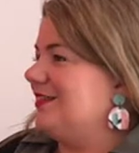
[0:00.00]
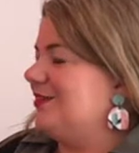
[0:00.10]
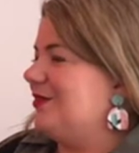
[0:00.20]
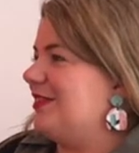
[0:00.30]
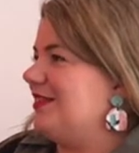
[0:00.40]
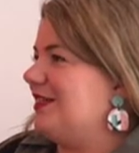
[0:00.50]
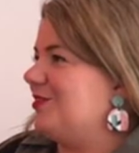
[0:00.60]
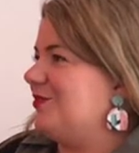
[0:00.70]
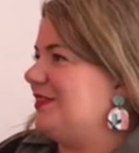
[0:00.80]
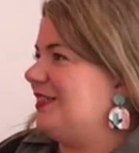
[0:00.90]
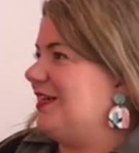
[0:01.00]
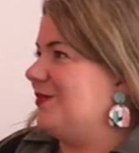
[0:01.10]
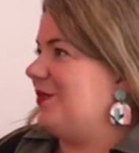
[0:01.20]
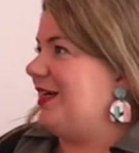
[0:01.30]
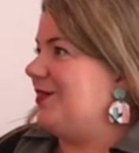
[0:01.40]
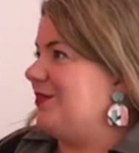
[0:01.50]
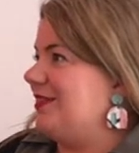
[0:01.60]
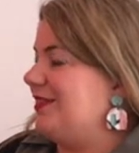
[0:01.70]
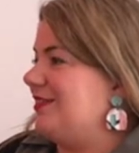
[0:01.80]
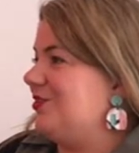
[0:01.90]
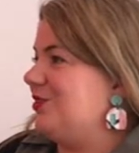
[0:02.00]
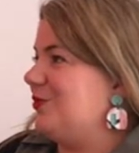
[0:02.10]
With a young baby.